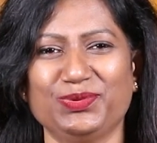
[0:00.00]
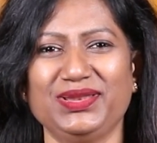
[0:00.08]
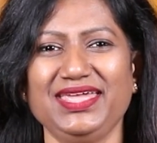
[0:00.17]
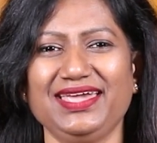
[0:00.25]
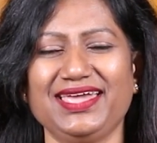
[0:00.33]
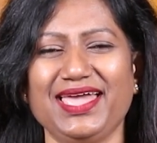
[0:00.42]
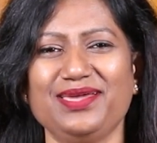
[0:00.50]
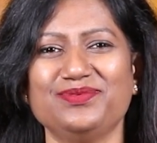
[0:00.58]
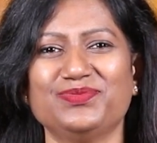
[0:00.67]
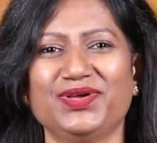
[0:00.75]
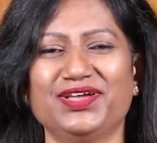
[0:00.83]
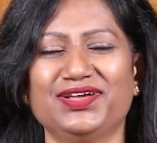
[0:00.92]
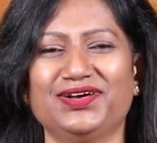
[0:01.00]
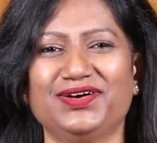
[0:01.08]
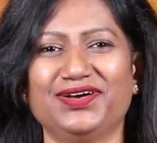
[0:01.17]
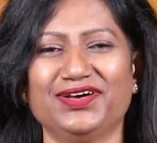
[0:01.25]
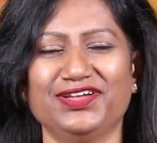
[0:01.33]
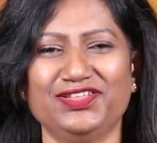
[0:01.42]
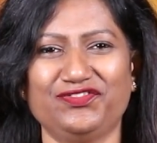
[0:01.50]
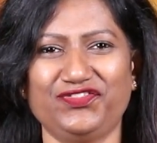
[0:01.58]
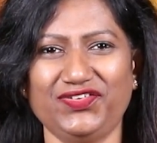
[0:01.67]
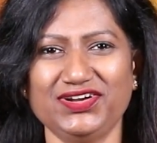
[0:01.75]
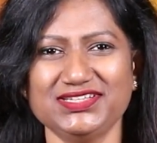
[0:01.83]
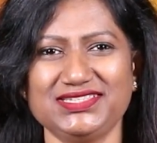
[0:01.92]
When he came on the
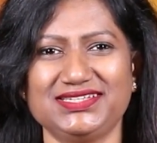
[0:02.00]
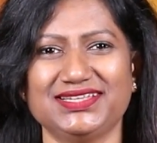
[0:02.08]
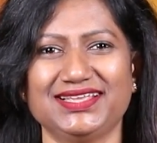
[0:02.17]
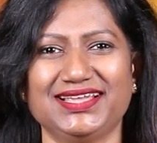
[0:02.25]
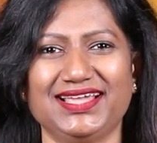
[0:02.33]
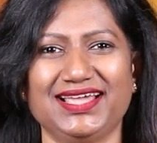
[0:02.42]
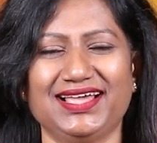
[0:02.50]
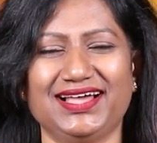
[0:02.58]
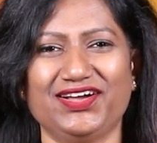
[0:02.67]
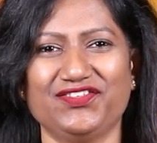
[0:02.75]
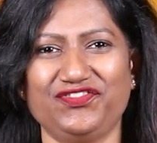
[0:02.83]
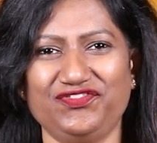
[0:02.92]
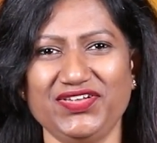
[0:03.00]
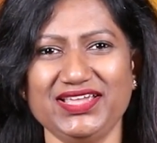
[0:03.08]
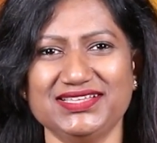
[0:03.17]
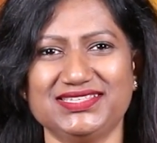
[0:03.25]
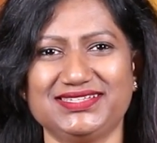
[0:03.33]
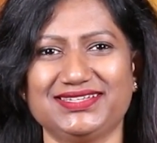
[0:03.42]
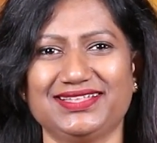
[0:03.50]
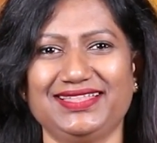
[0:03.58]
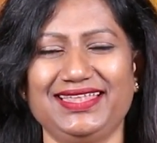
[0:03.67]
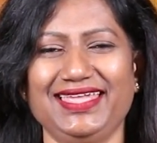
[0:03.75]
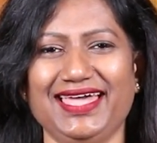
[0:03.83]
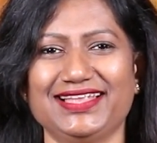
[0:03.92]
first feast
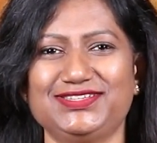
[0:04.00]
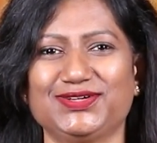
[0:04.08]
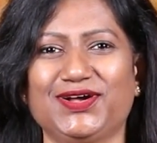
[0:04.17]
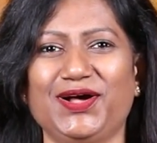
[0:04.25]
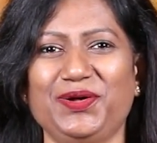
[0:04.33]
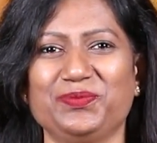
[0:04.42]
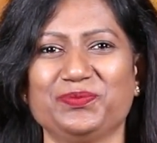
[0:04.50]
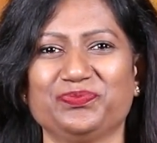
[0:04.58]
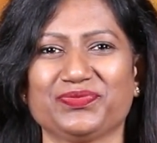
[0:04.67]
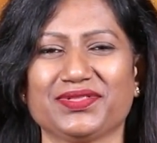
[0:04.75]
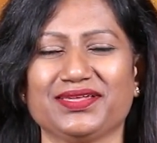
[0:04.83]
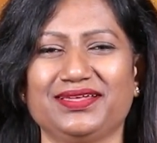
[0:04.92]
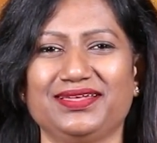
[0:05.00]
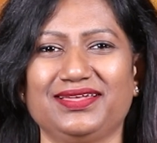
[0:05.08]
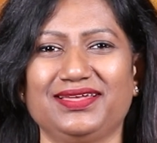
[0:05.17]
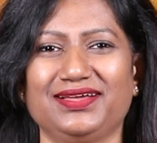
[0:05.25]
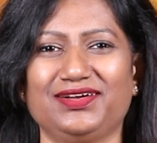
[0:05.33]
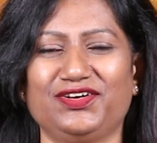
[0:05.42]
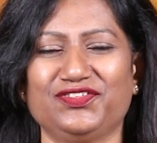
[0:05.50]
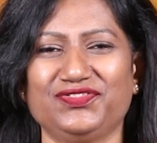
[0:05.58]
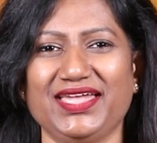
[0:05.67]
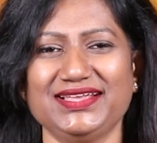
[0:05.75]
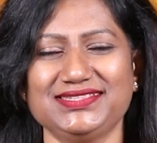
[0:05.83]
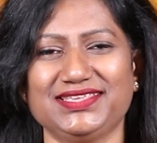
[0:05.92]
that they had to come of
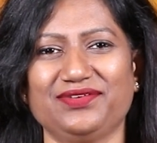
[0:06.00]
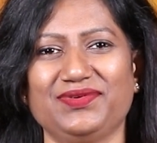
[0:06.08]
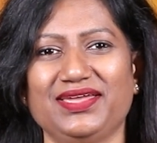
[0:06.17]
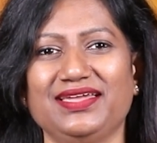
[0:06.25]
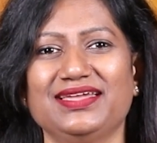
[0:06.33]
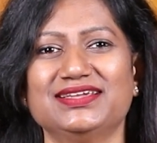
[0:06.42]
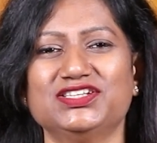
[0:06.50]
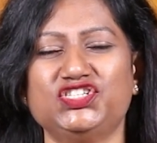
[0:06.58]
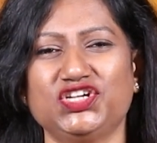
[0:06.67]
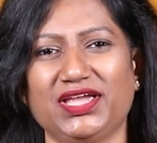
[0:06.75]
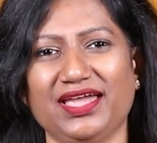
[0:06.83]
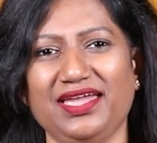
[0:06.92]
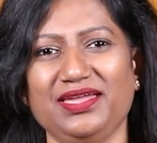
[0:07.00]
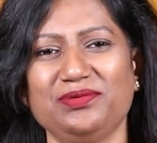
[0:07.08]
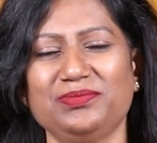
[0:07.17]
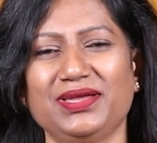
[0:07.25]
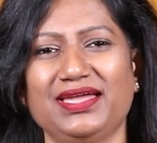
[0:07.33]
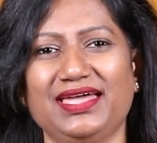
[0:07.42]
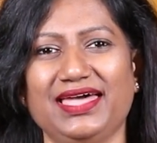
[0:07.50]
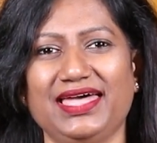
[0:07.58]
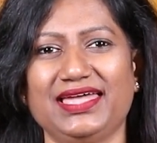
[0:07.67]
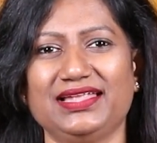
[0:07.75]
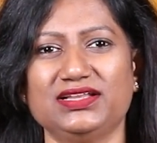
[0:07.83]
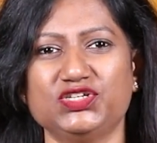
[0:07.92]
Thanksgiving, she came
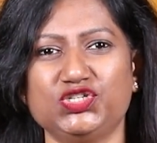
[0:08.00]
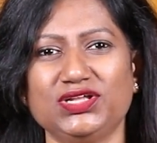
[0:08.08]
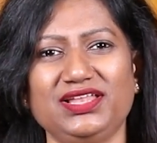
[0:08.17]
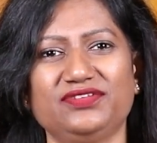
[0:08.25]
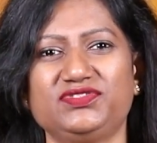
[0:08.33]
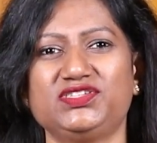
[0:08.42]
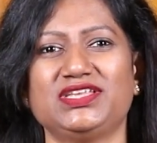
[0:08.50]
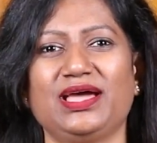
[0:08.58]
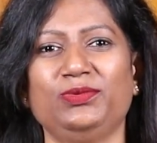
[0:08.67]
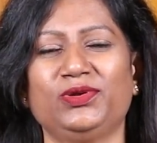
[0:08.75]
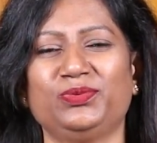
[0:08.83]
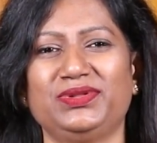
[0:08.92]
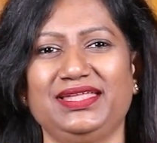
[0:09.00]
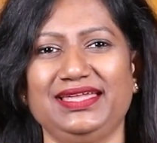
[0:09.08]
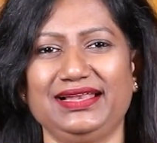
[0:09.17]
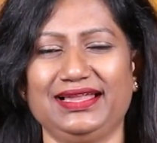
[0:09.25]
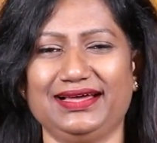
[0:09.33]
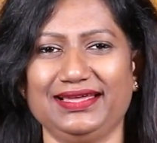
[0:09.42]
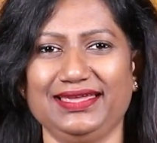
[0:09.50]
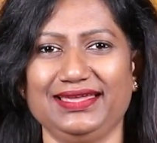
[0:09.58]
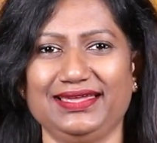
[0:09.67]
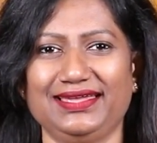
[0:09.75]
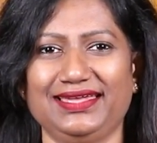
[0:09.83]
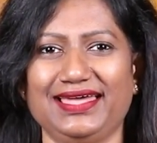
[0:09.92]
and she left Samuel with Eli
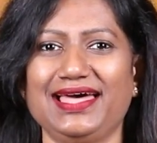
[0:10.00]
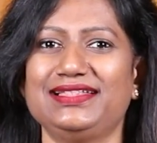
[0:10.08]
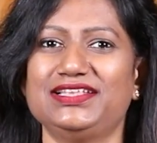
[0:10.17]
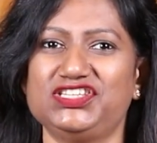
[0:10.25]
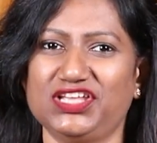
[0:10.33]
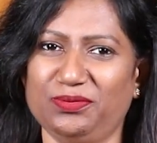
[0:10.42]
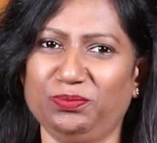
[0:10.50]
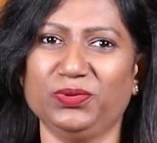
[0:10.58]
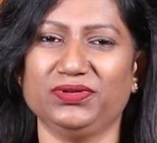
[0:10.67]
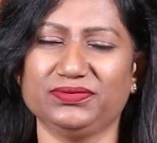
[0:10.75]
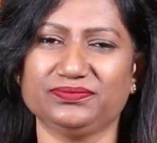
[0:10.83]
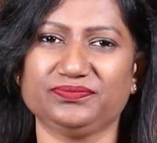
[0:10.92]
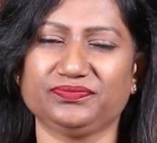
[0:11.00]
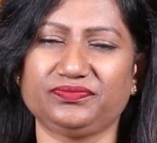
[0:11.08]
at the temple.